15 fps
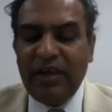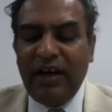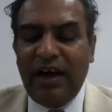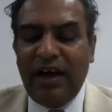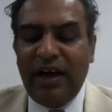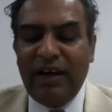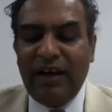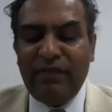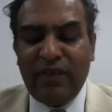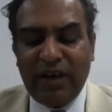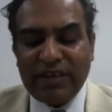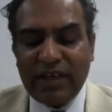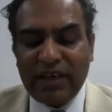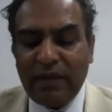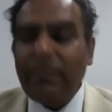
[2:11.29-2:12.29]
I
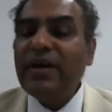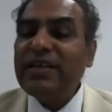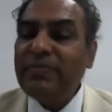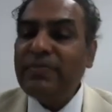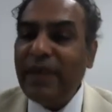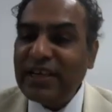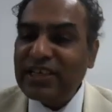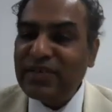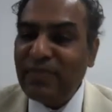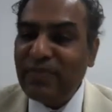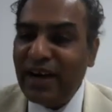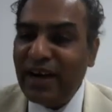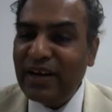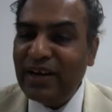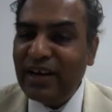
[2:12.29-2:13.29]
was her best
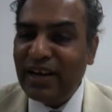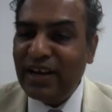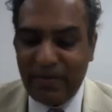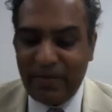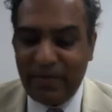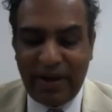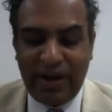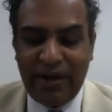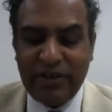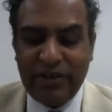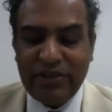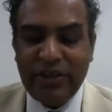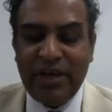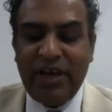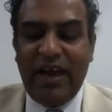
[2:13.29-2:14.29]
man in a marriage,
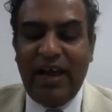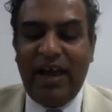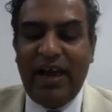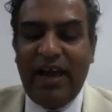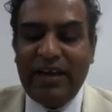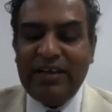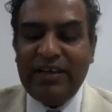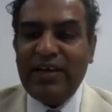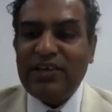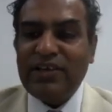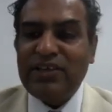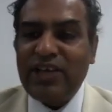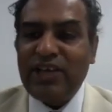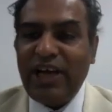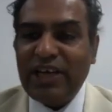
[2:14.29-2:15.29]
and
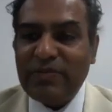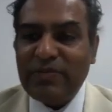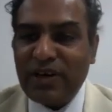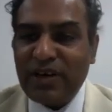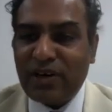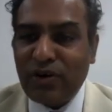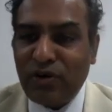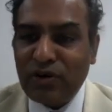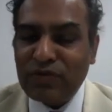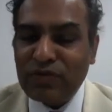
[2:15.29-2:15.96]
she has been close.